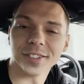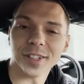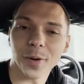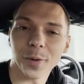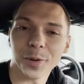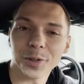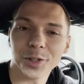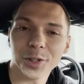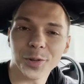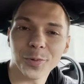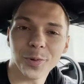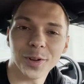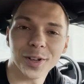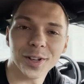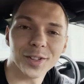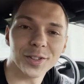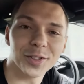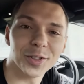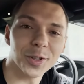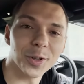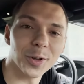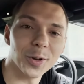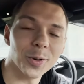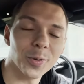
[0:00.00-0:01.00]
Now what you want to
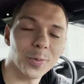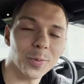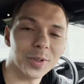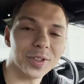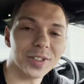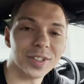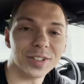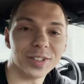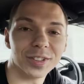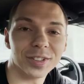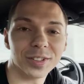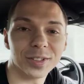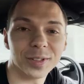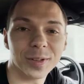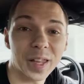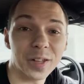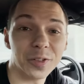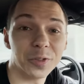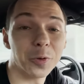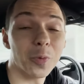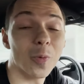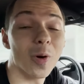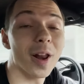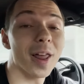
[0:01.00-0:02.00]
do with this
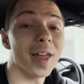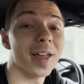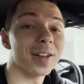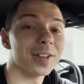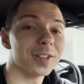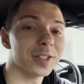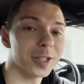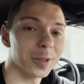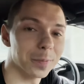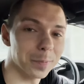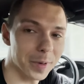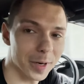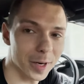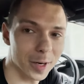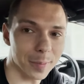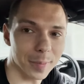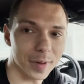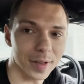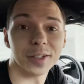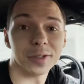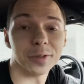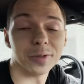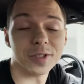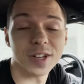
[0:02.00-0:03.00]
is you want to
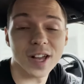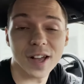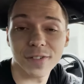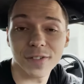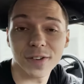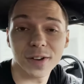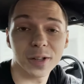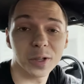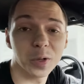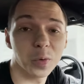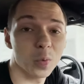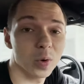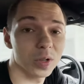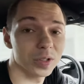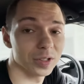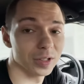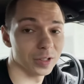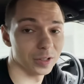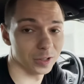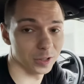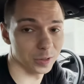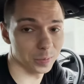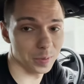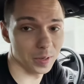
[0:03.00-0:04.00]
experiment. You definitely want to
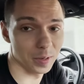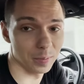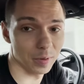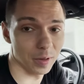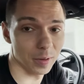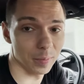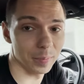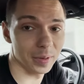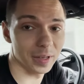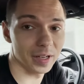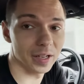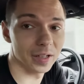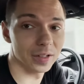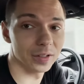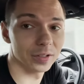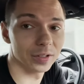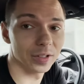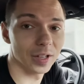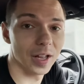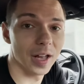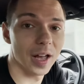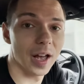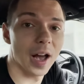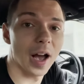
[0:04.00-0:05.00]
experiment, because
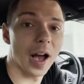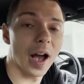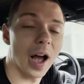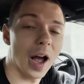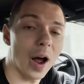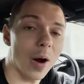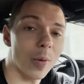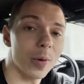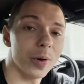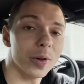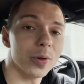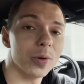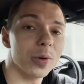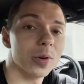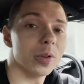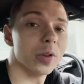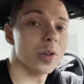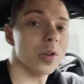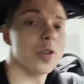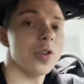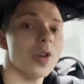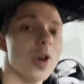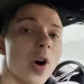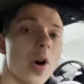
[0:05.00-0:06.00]
how are you going
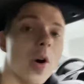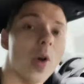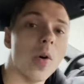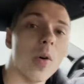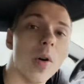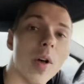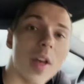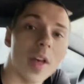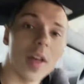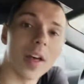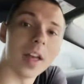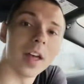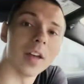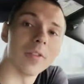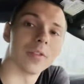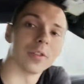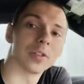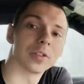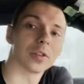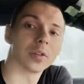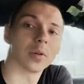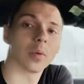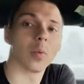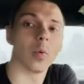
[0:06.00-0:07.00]
to know if it's
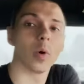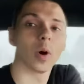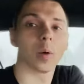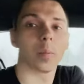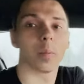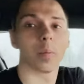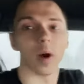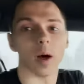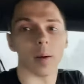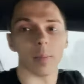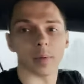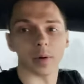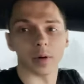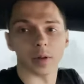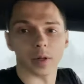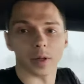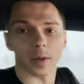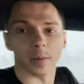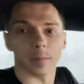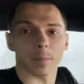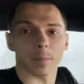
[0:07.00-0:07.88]
going to work properly?